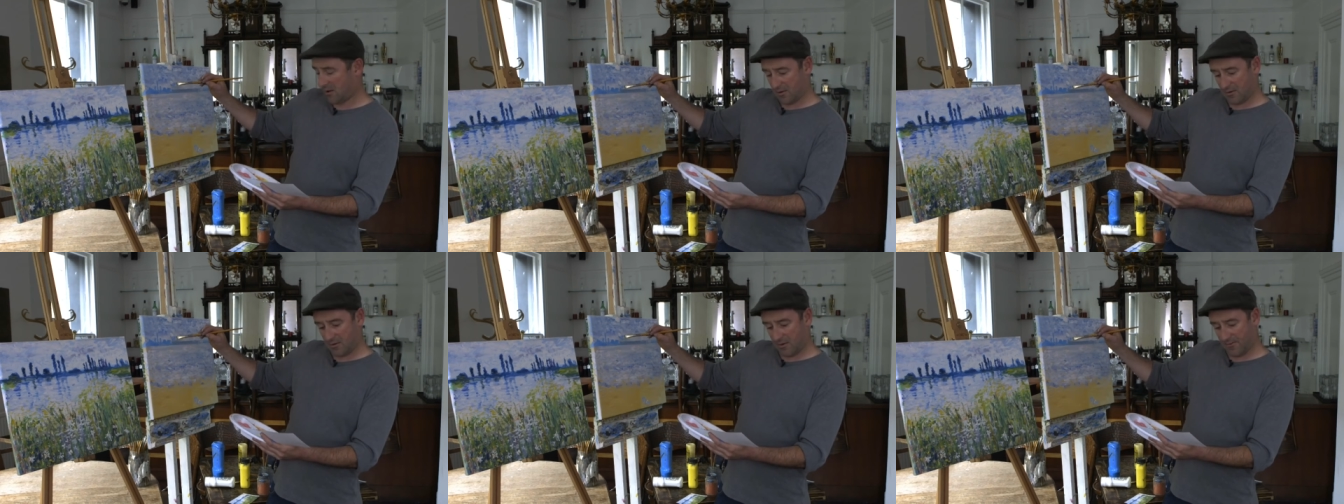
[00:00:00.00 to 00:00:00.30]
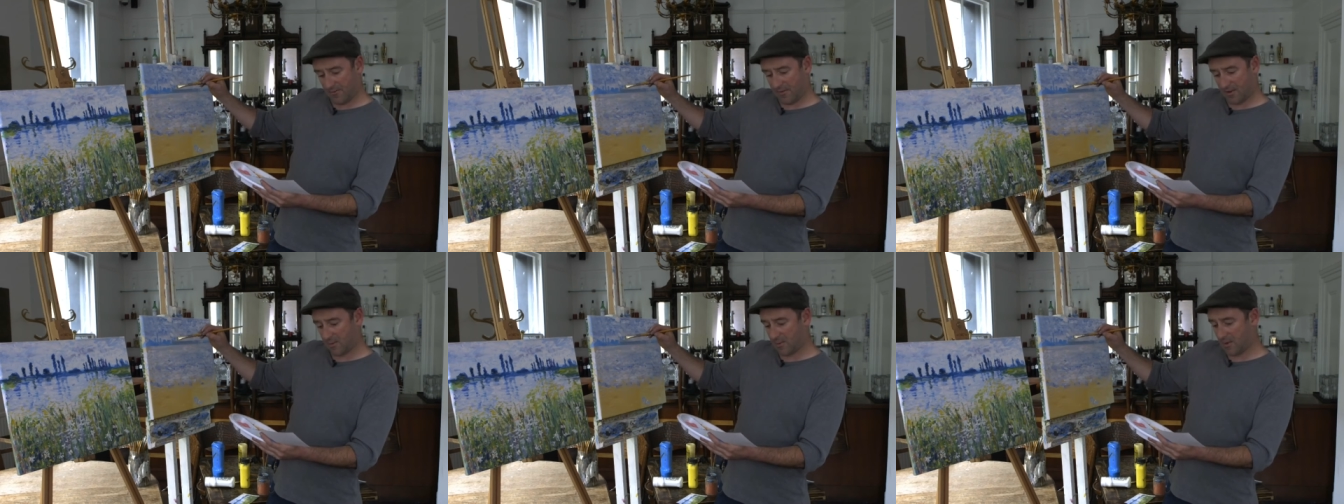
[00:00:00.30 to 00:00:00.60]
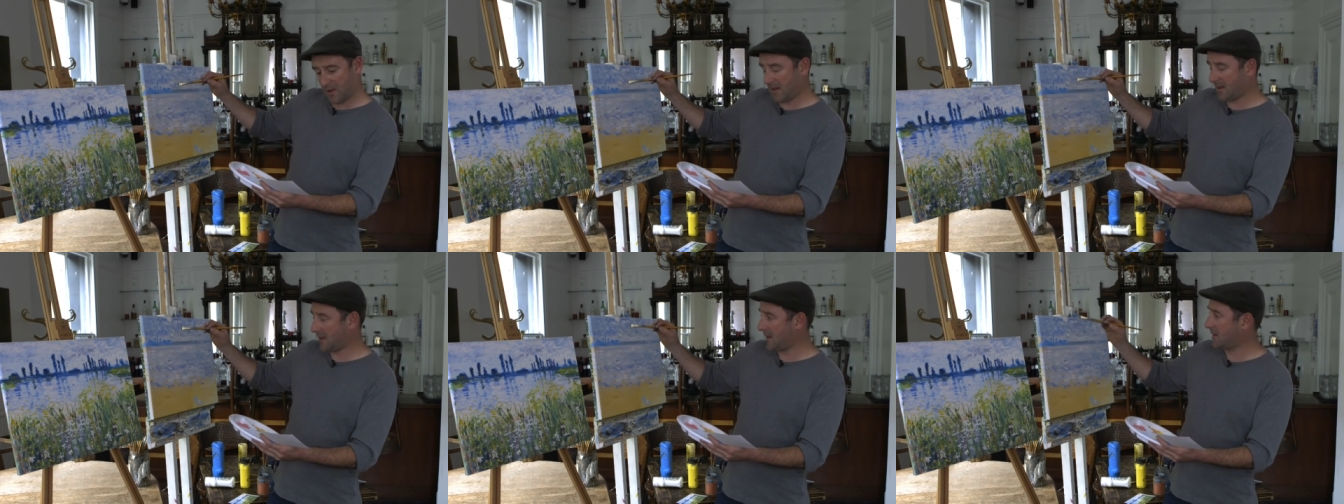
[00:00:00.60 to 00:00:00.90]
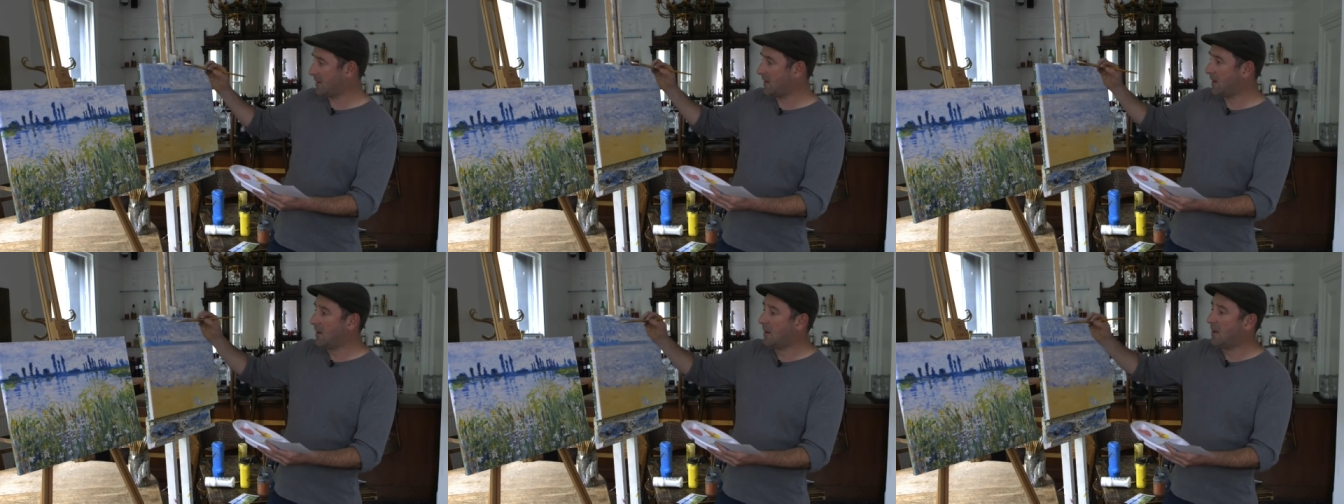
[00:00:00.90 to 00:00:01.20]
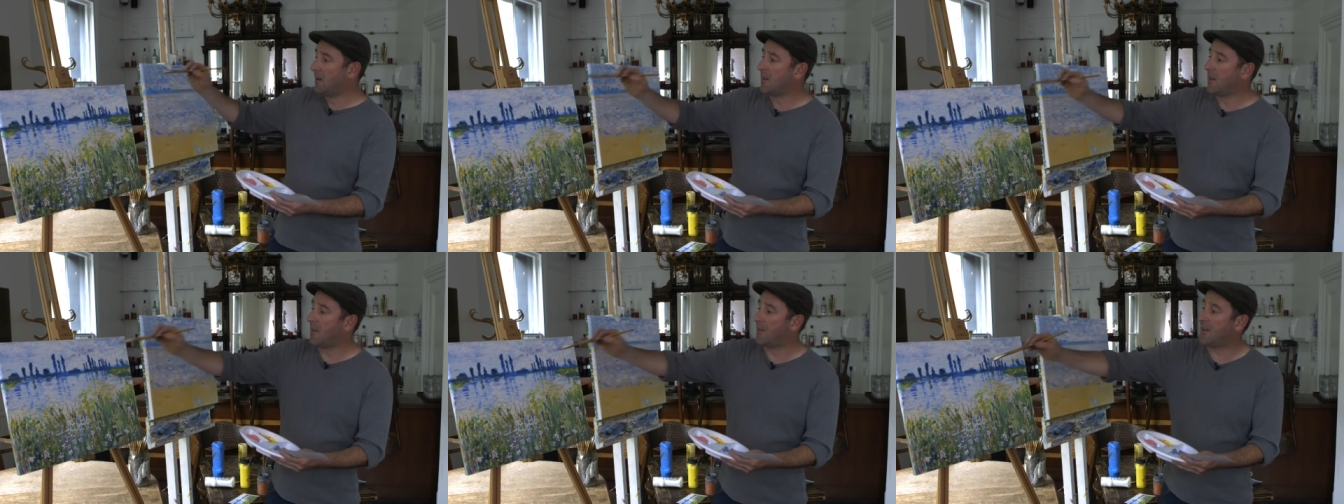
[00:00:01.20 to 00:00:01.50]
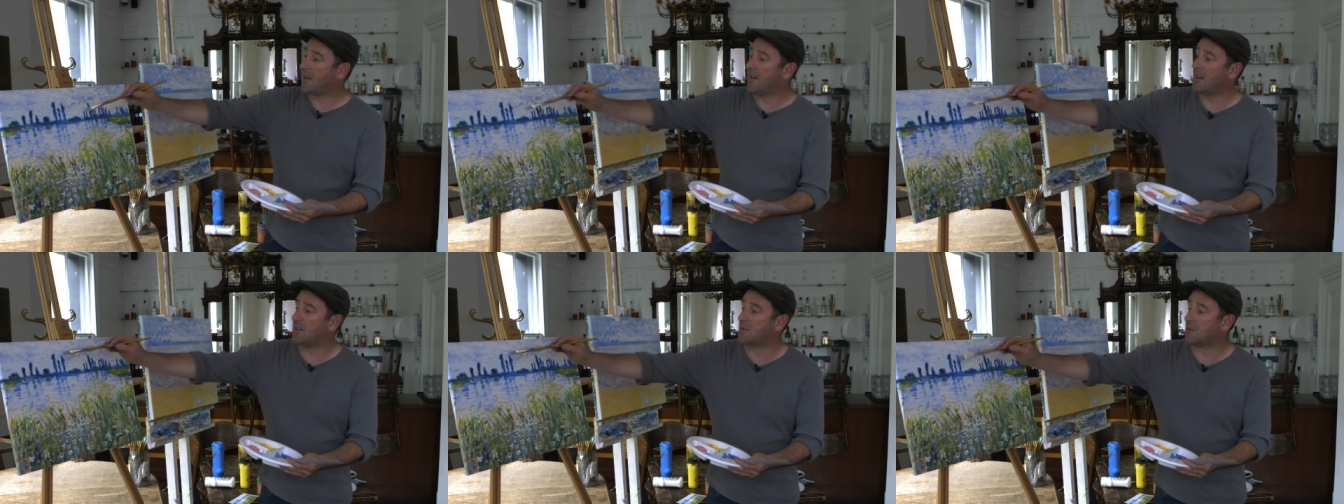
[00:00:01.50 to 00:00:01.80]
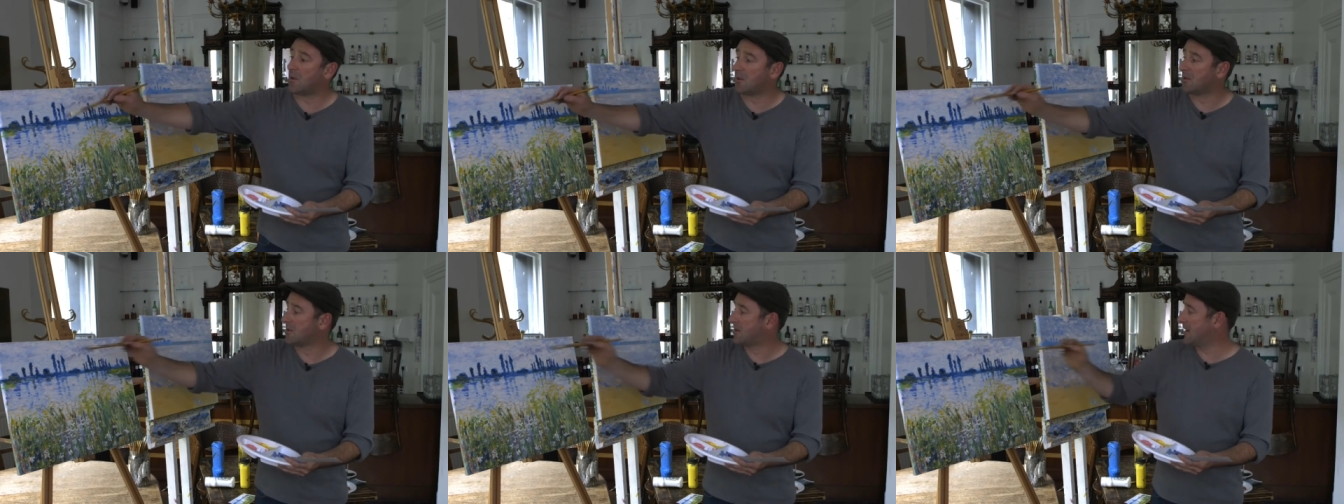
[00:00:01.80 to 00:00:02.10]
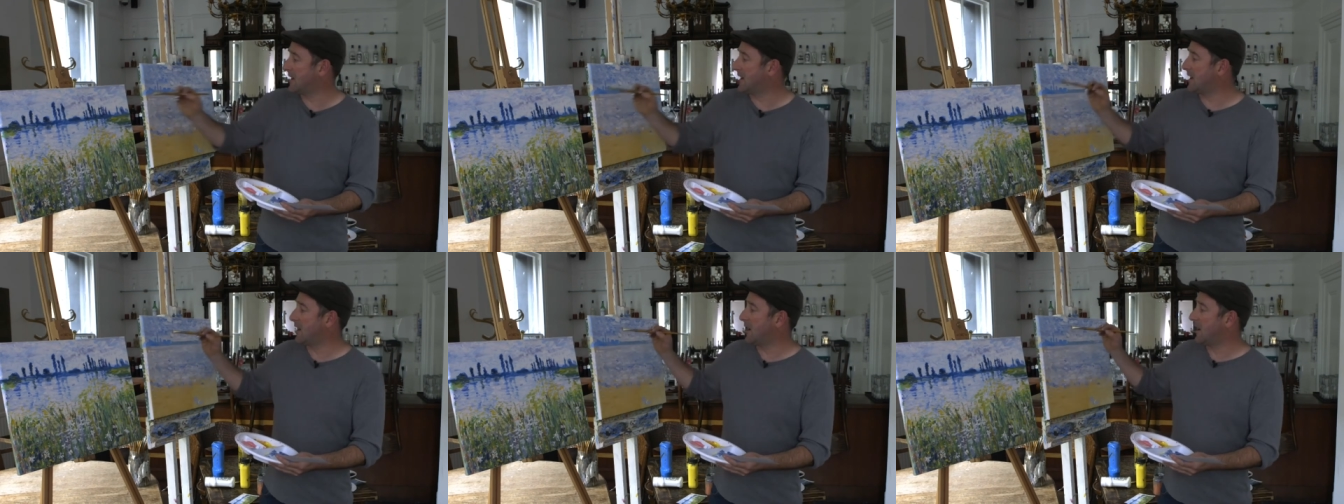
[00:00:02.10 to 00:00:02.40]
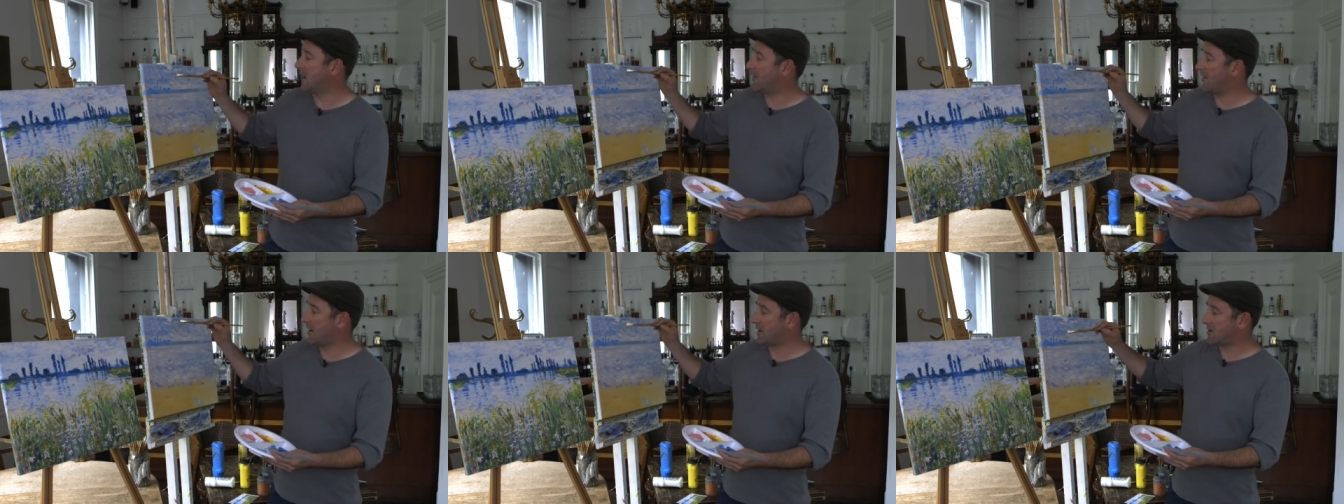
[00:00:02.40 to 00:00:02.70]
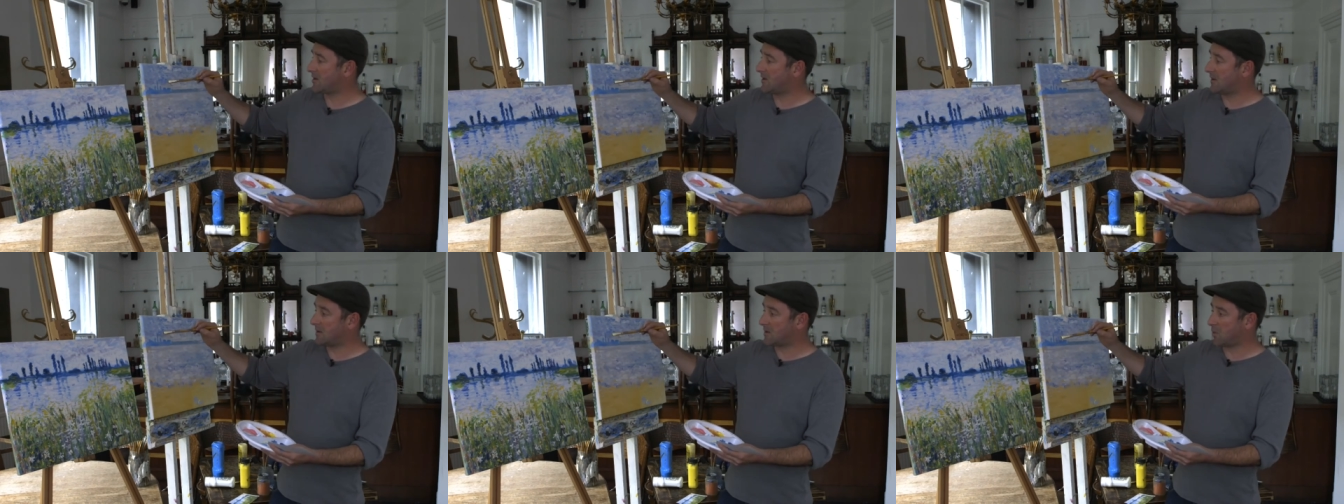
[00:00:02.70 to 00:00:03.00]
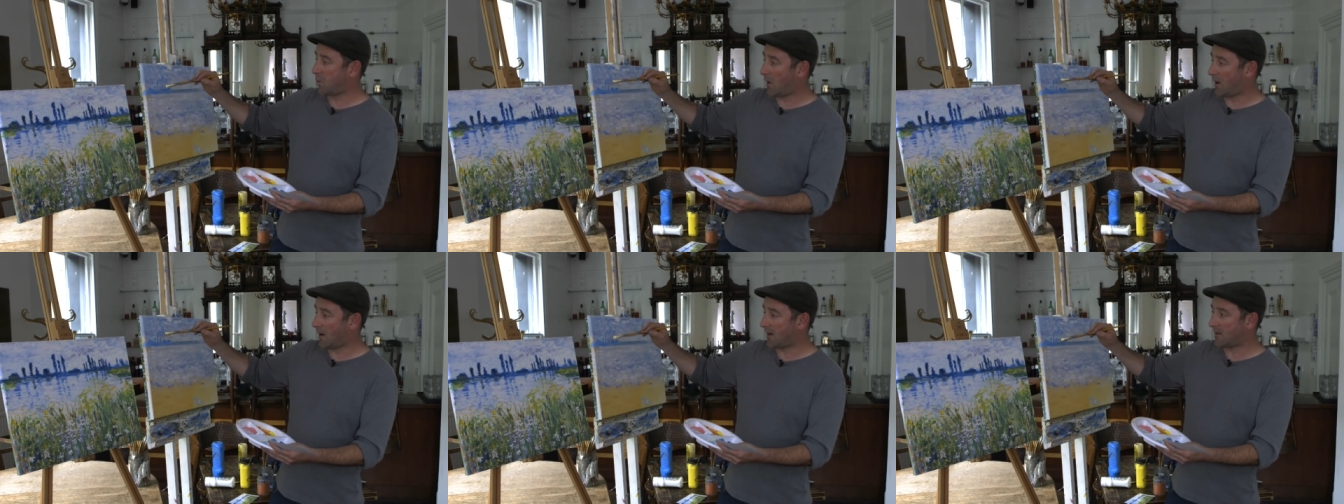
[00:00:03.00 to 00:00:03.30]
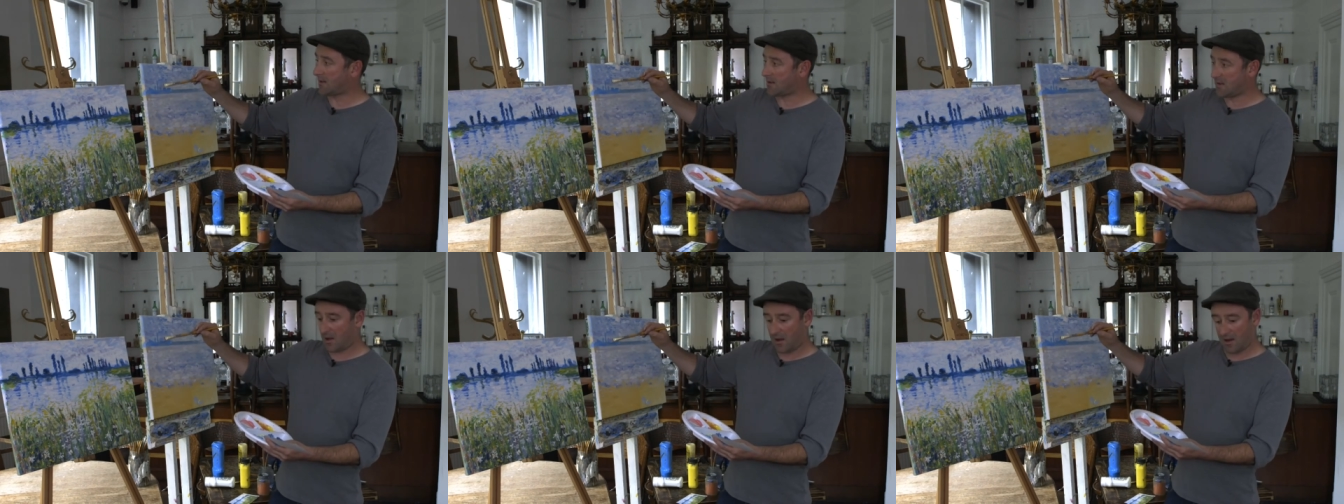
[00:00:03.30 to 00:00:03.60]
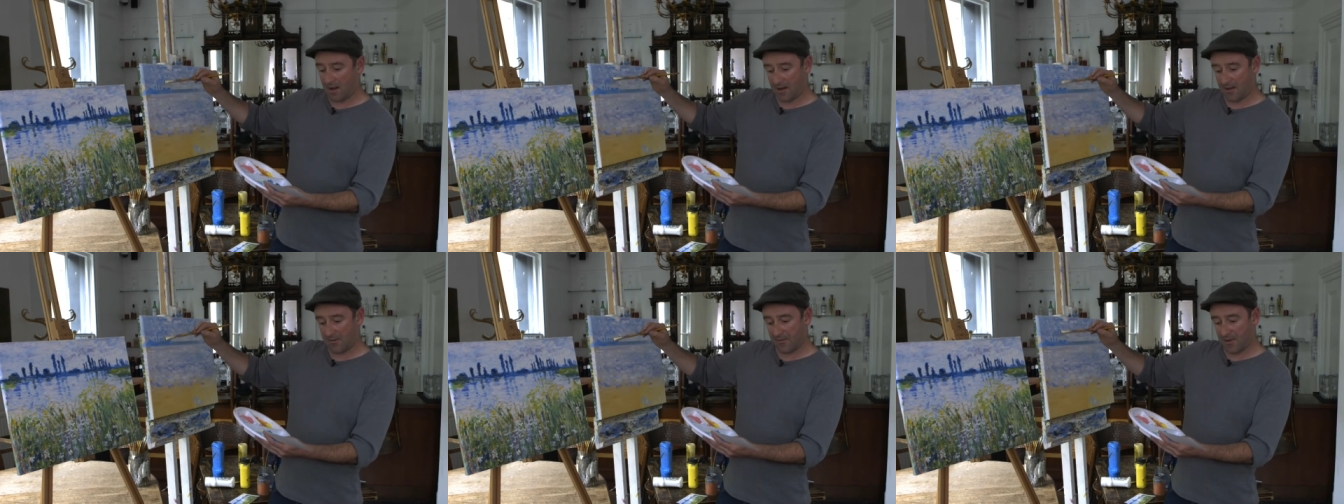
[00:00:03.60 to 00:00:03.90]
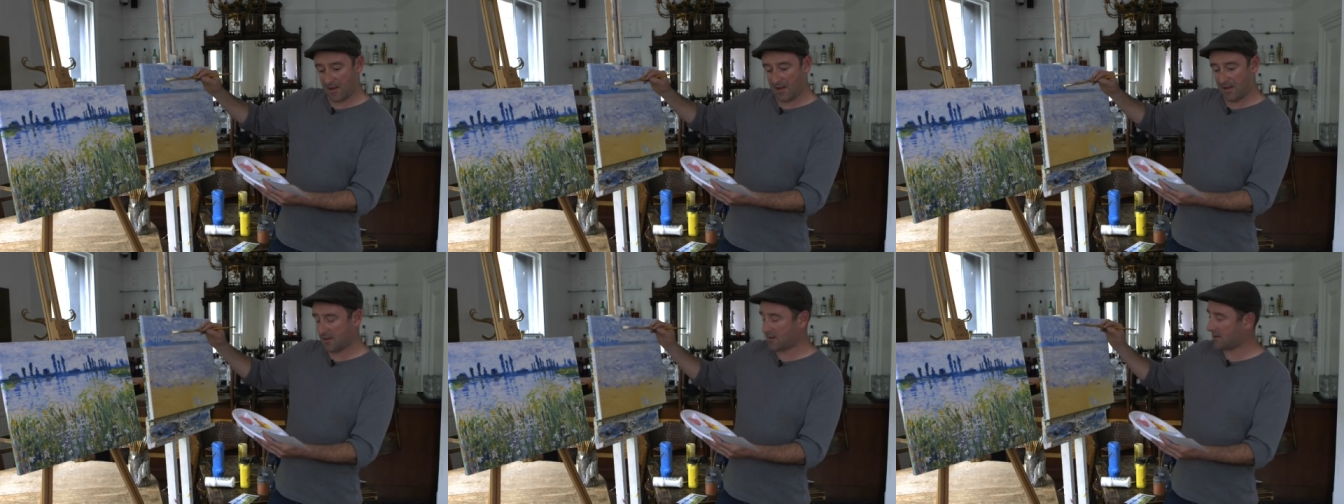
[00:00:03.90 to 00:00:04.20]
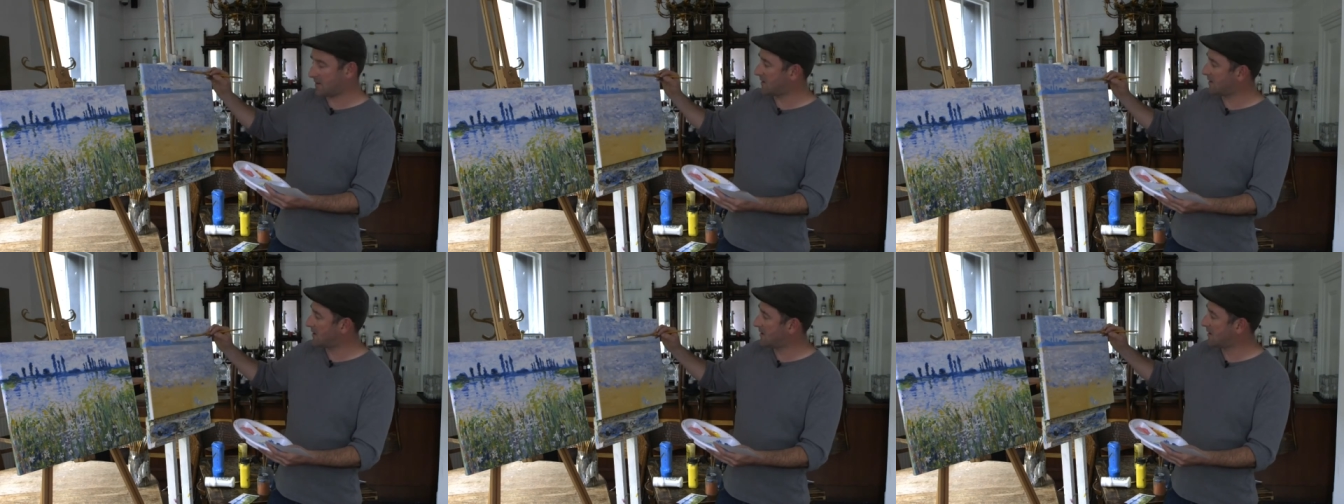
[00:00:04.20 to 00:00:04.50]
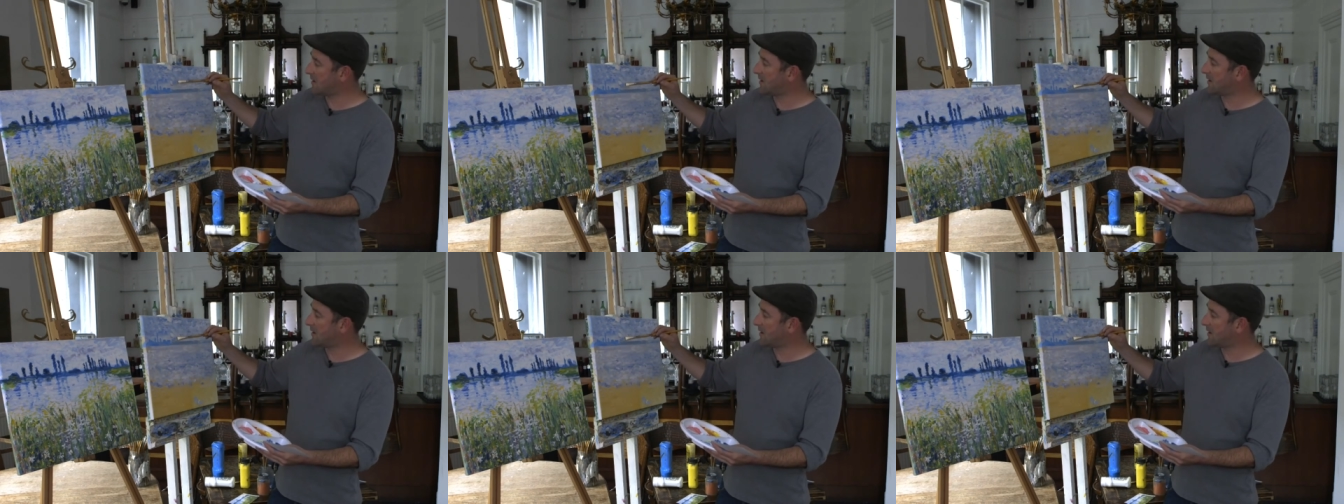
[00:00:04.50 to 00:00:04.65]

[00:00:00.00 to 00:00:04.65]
roughly speaking, that these ones here are actually twice the height of this.